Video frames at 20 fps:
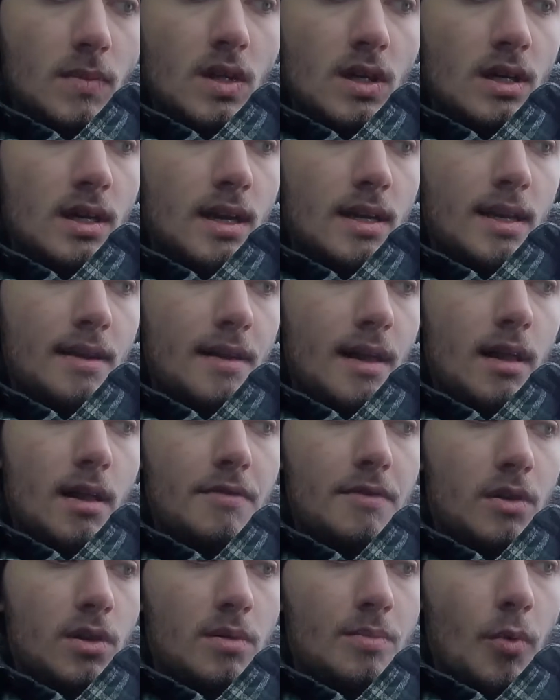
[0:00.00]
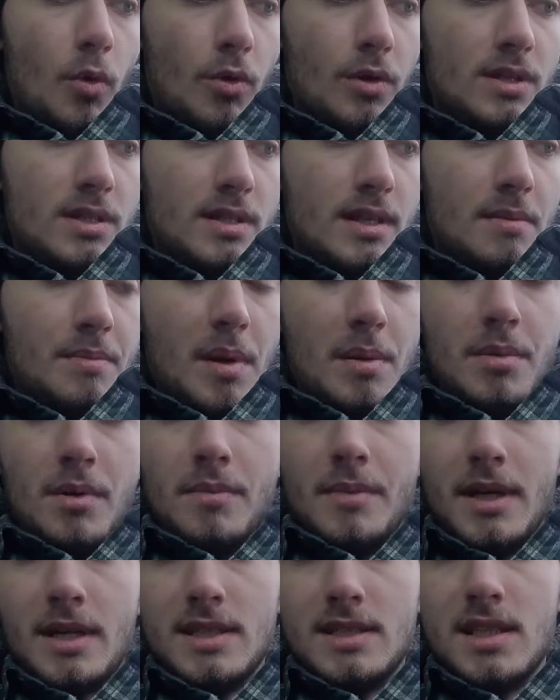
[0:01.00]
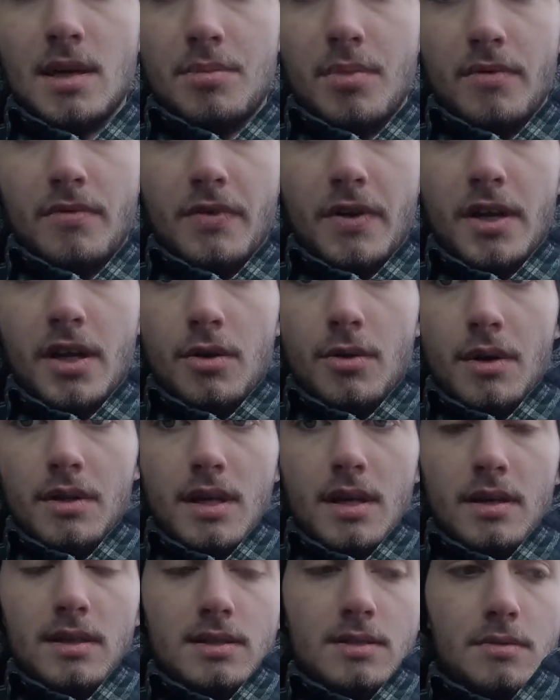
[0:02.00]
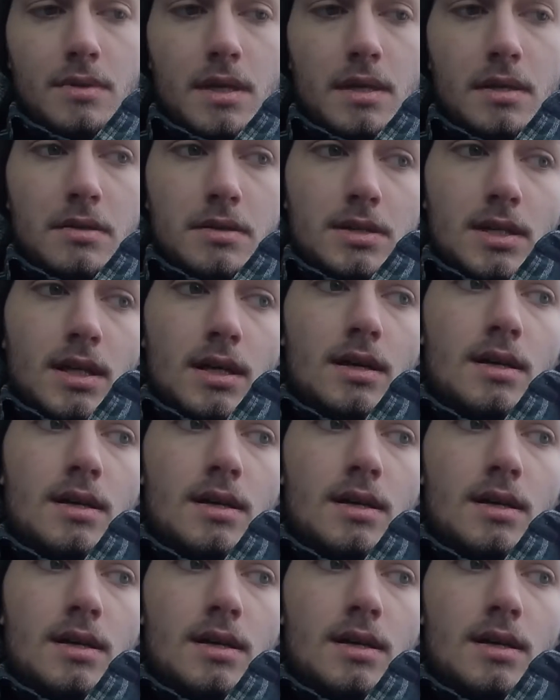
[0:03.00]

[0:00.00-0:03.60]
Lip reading: I'll have to look more into that. Maybe I'll make a separate video on that, because when I was